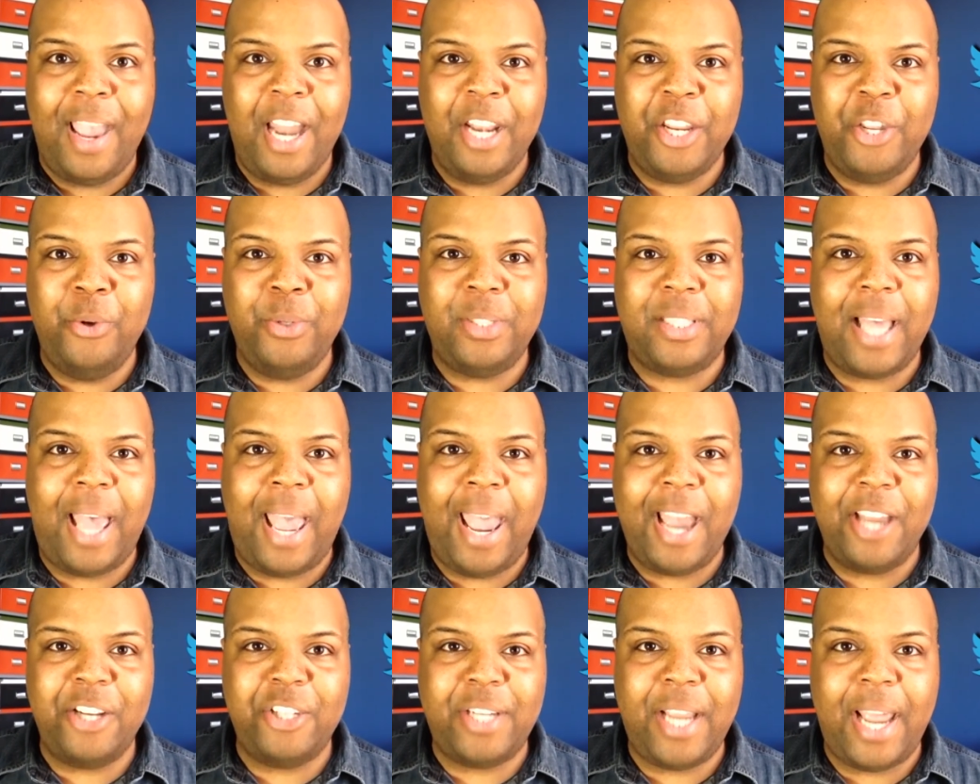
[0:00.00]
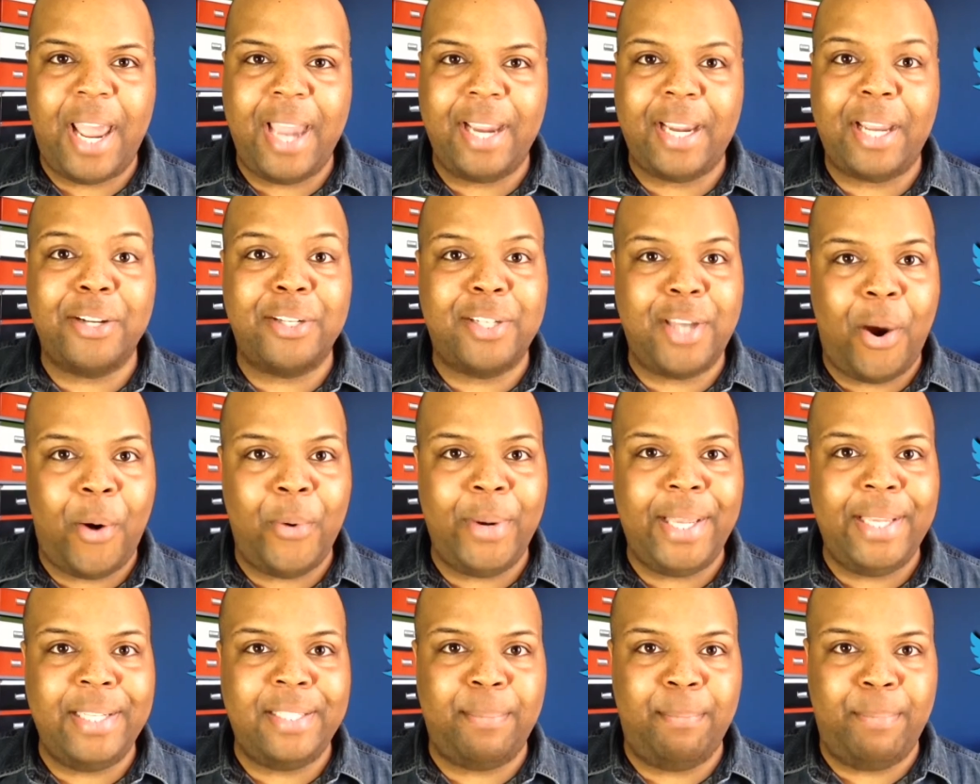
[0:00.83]
and use the hashtag
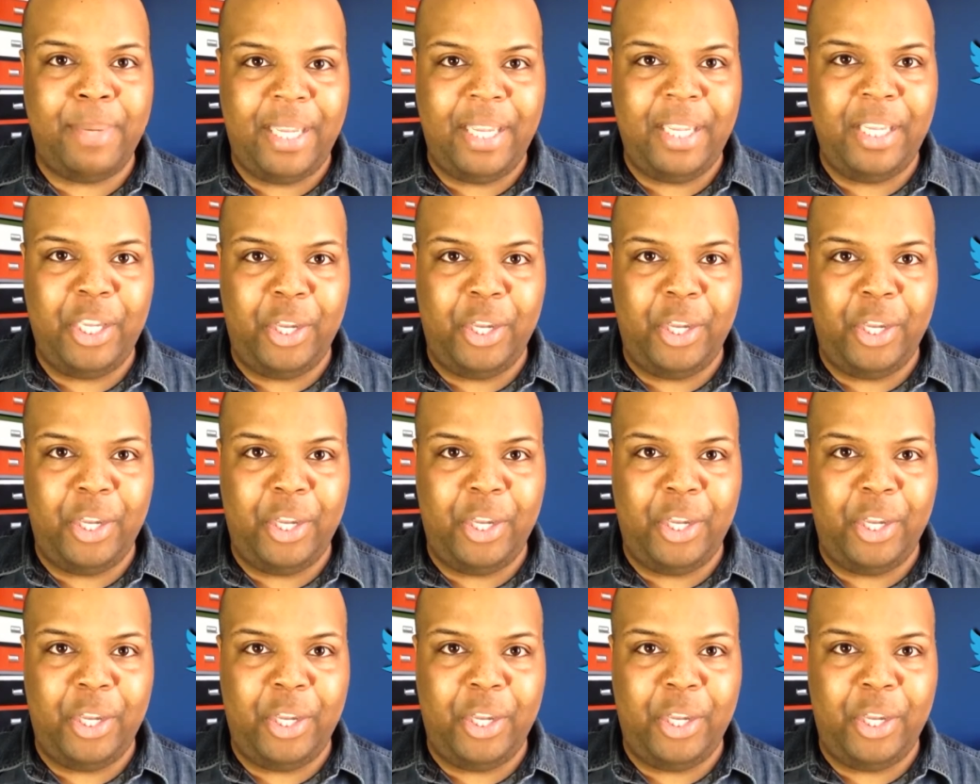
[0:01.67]
Tonys B